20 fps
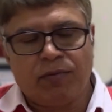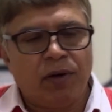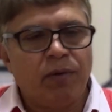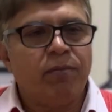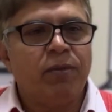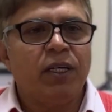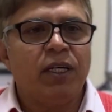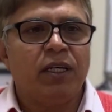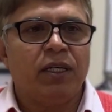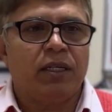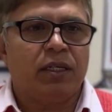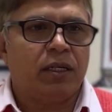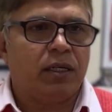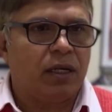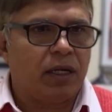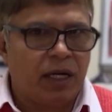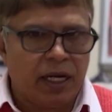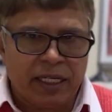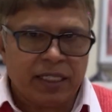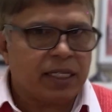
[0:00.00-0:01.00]
will
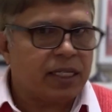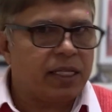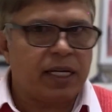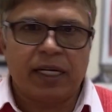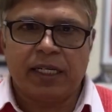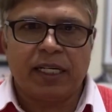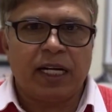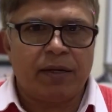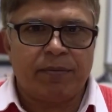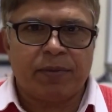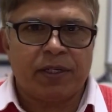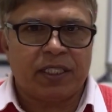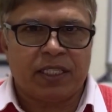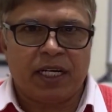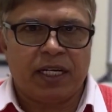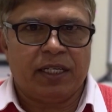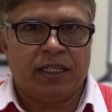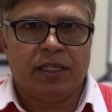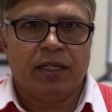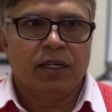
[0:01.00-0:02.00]
be lesser than
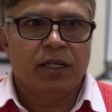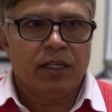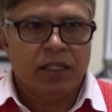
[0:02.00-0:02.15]
10%.